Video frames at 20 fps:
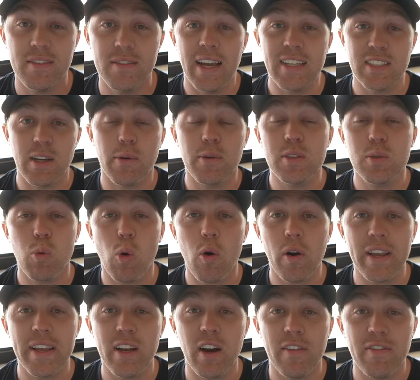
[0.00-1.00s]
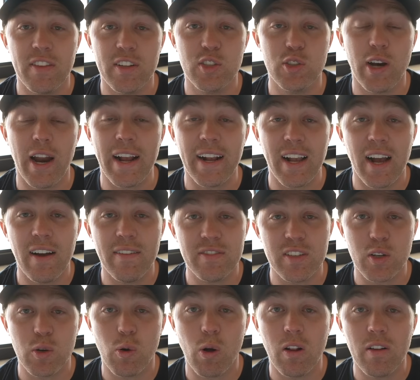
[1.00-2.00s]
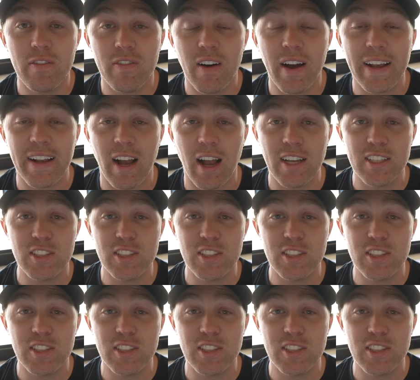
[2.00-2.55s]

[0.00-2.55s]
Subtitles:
As I was walking off the track after qualifying, I